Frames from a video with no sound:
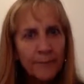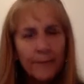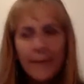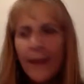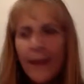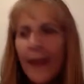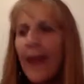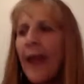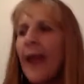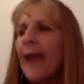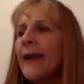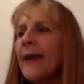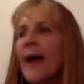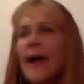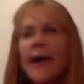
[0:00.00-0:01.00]
Yes.
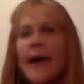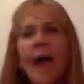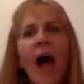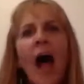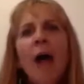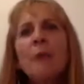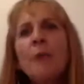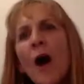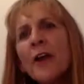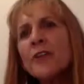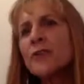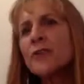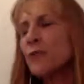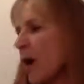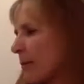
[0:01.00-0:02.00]
Now we hear
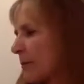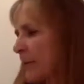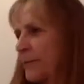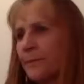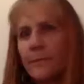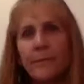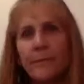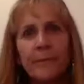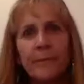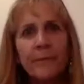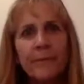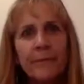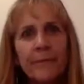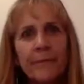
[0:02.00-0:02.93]
about this all the time.